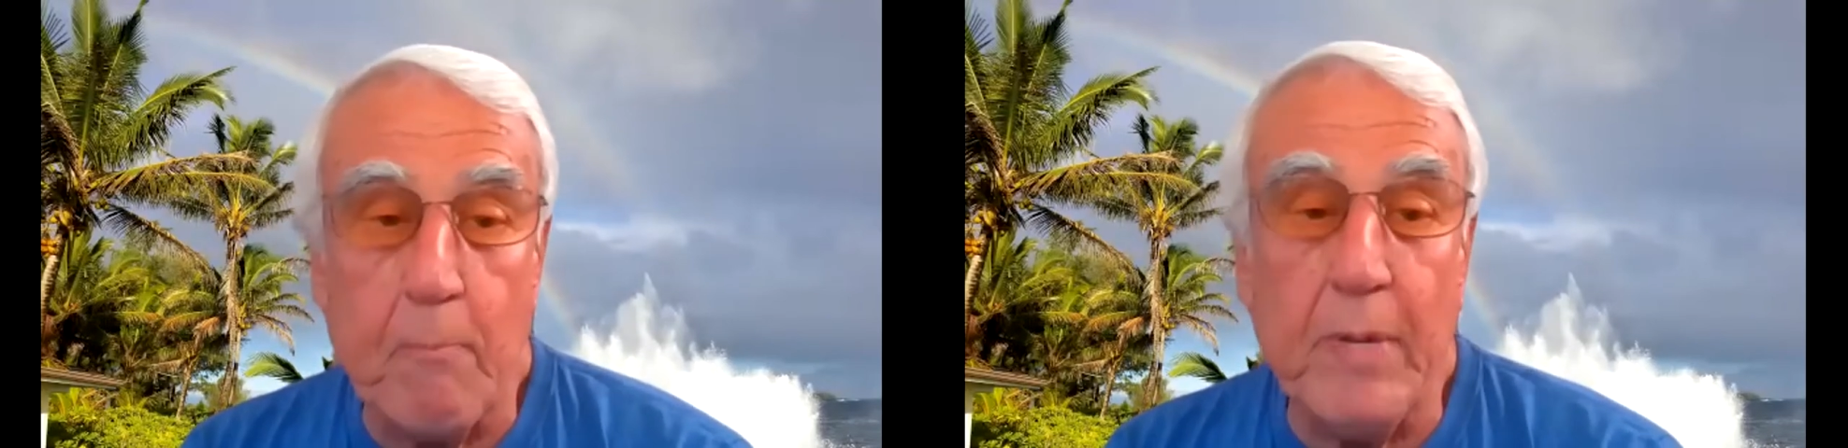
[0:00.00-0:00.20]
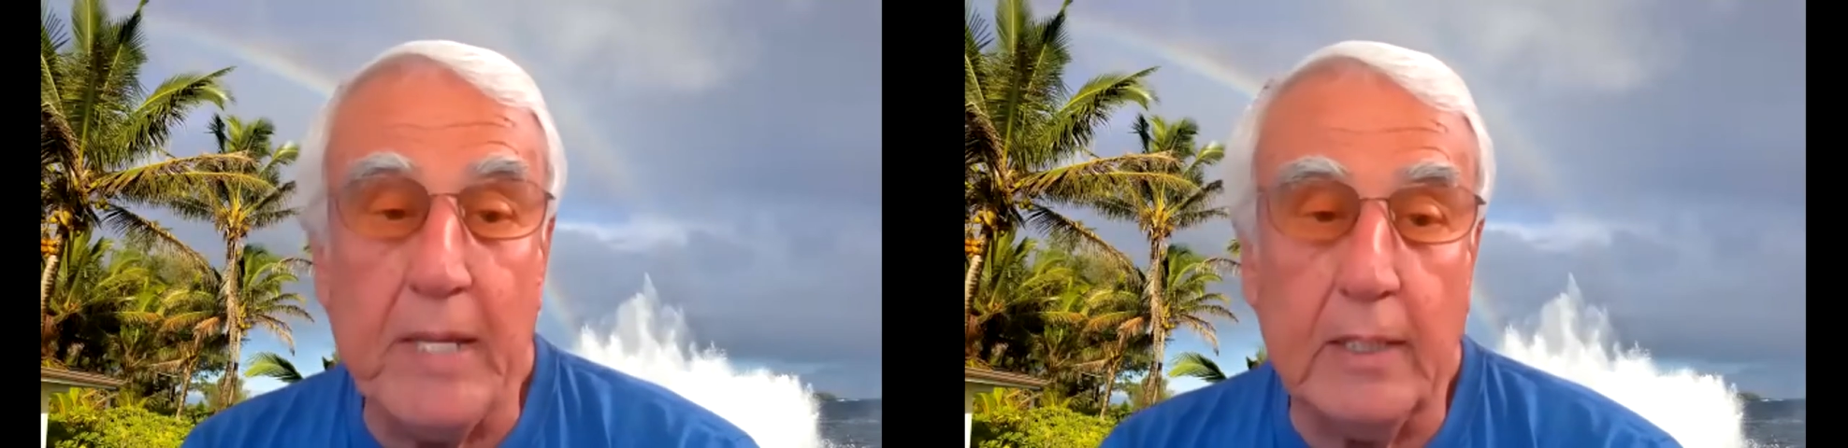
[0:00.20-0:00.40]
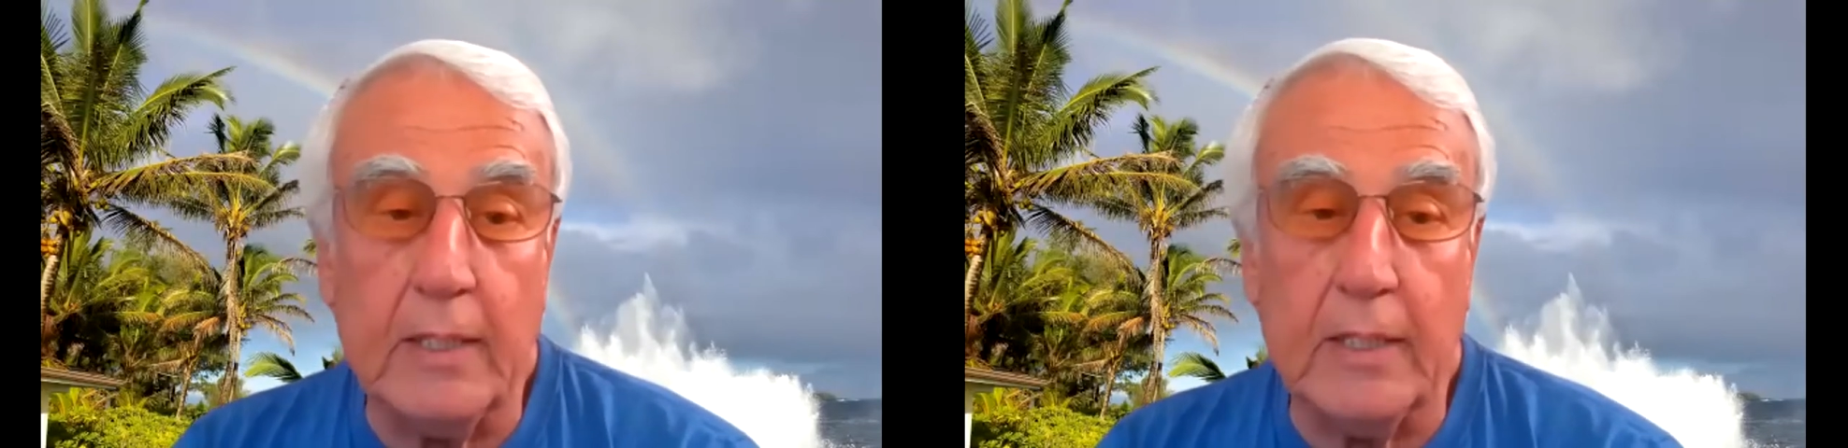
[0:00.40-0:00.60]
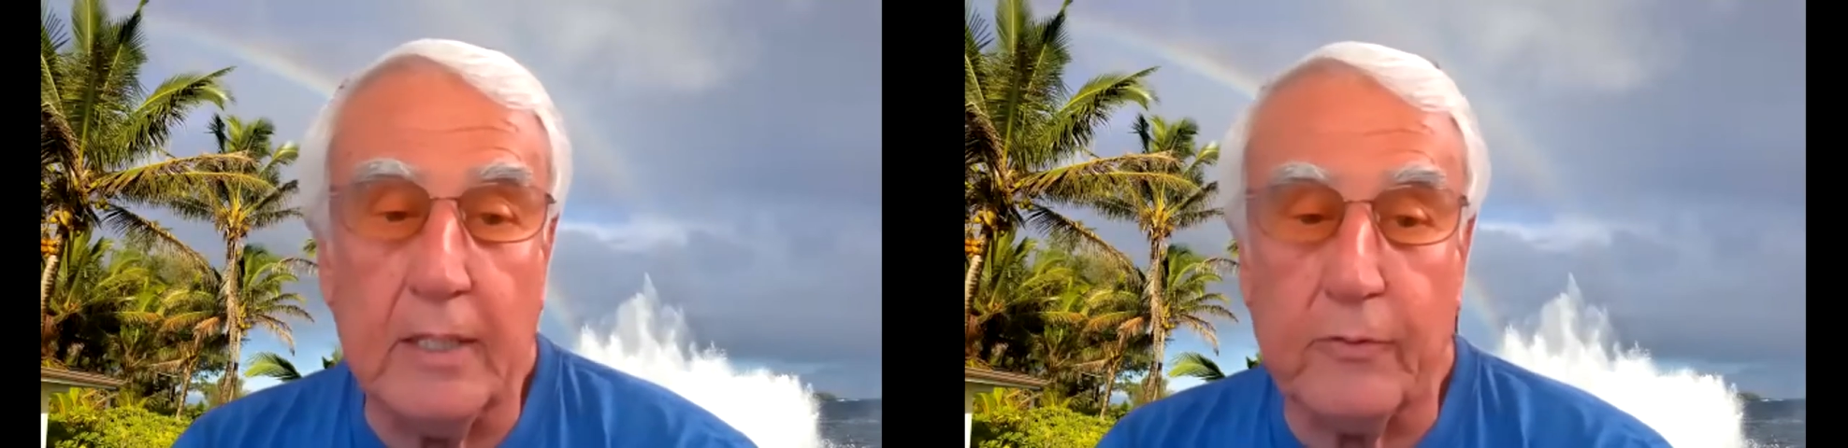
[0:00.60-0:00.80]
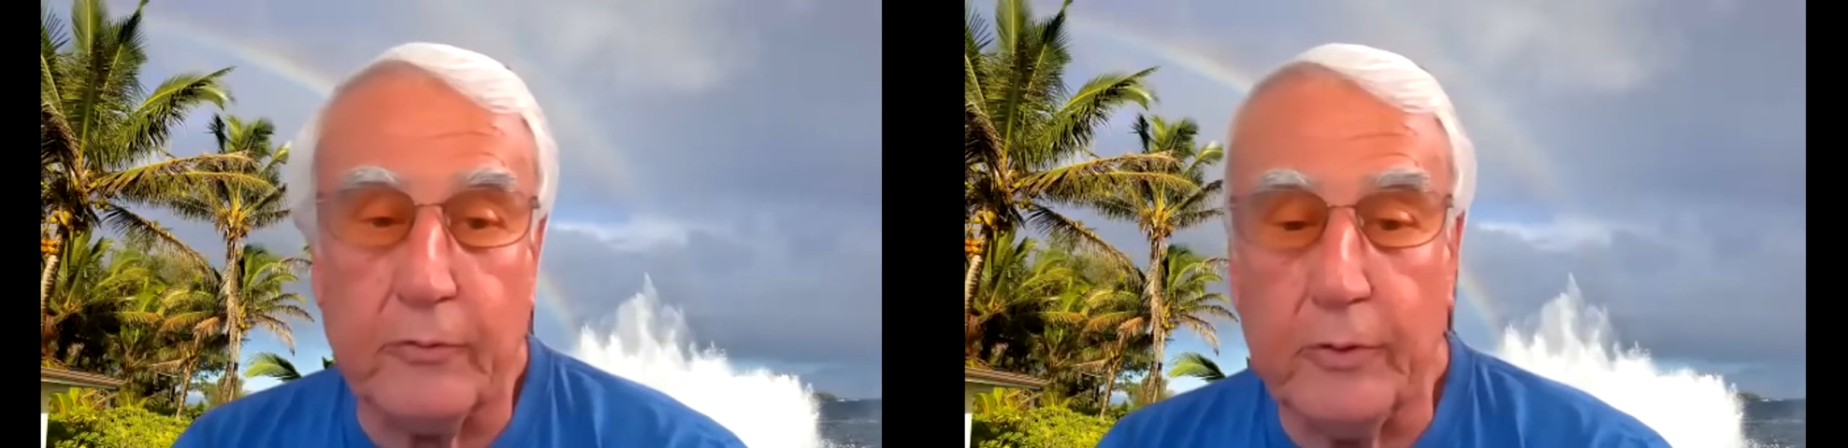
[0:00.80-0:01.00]
making
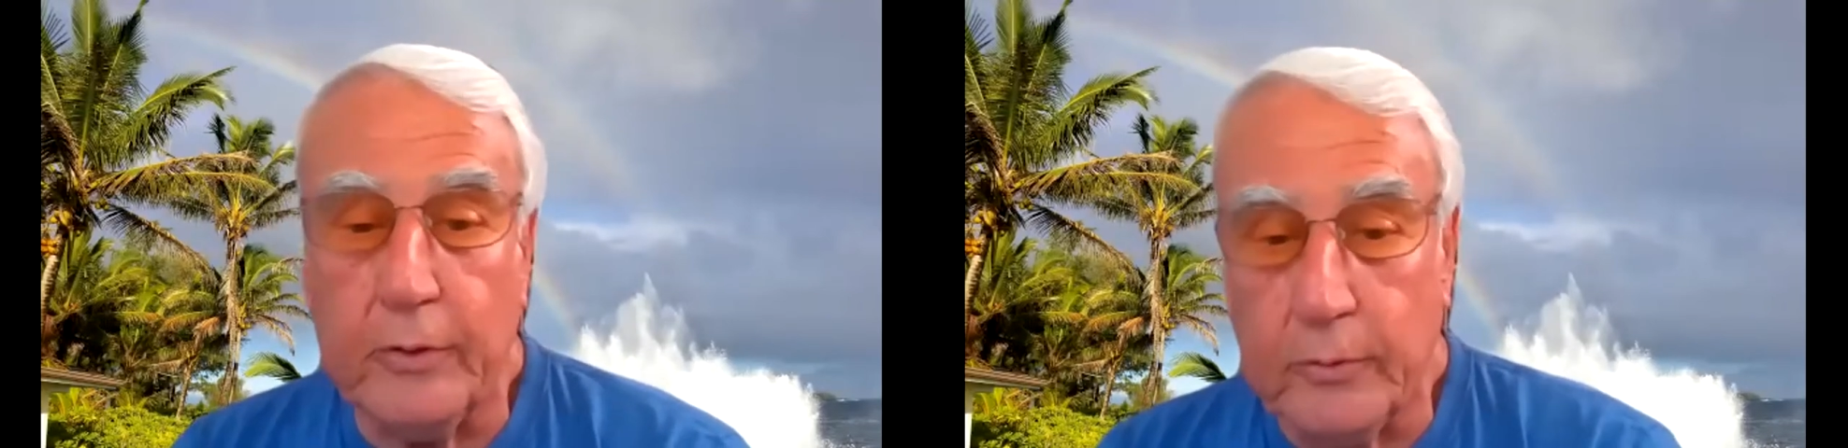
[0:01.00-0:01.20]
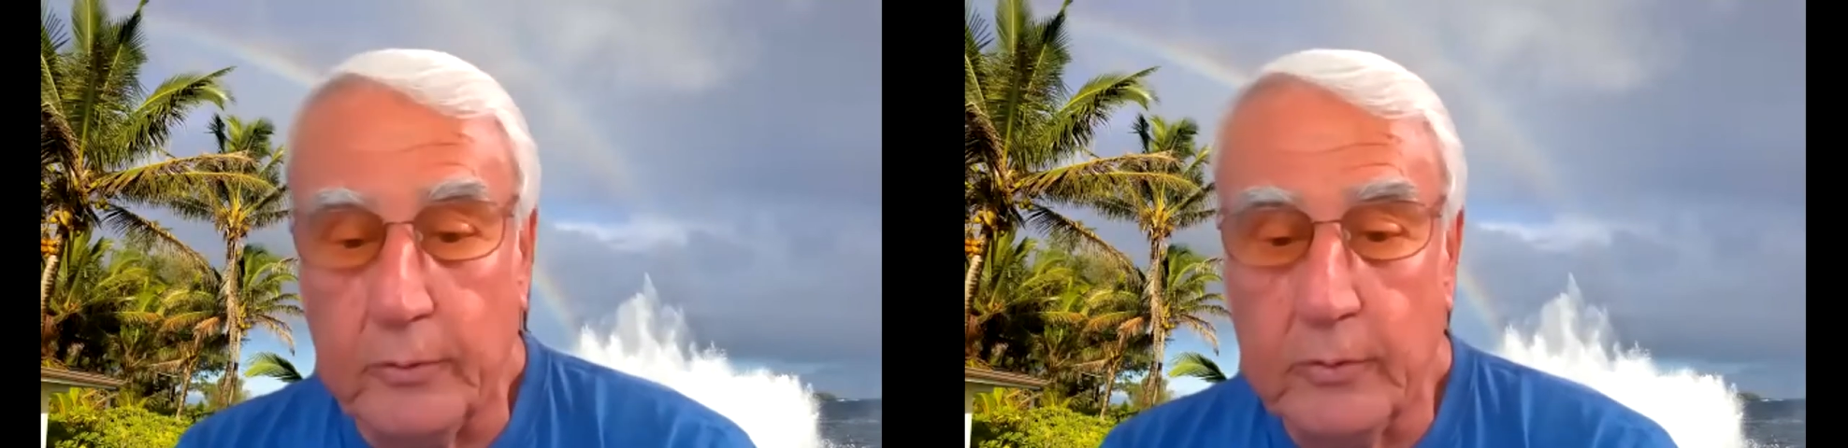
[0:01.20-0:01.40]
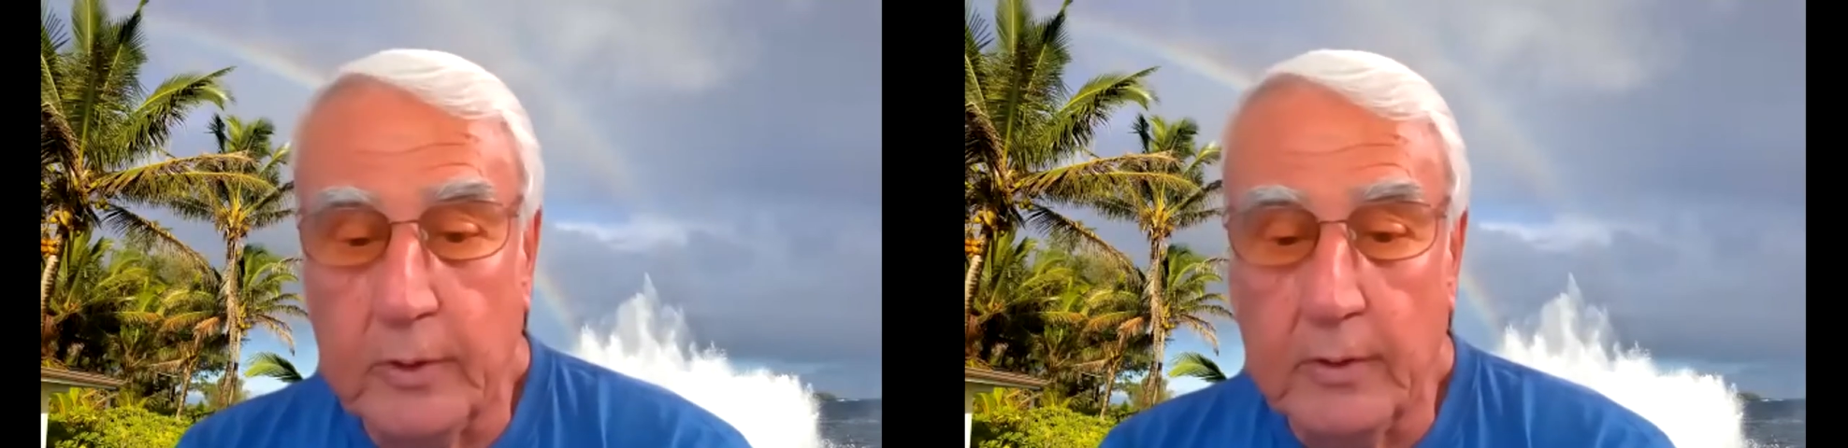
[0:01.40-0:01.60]
it through